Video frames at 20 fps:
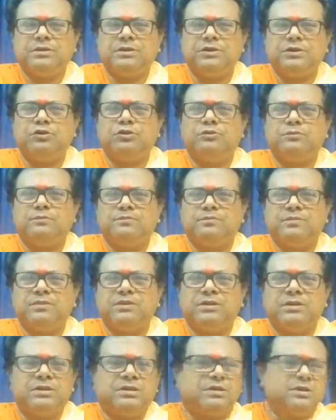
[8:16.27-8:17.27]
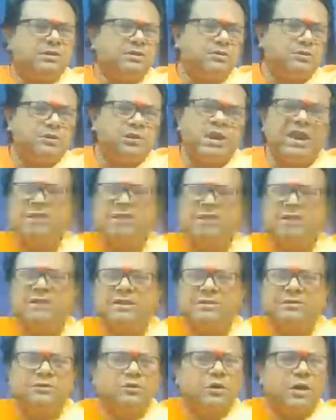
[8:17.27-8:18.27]

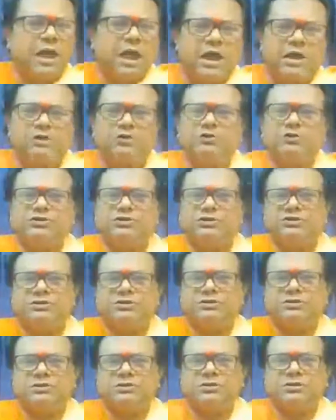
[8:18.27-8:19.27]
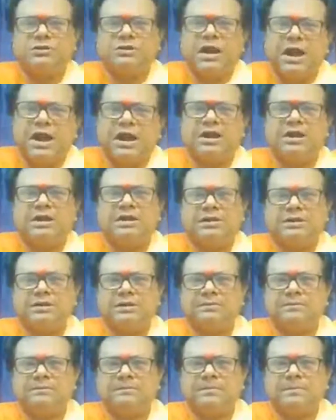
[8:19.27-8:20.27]
everything, house, car,
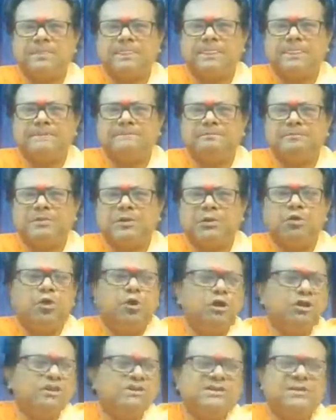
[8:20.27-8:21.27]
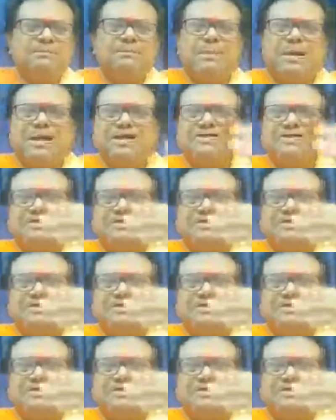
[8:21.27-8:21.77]
all these are matter.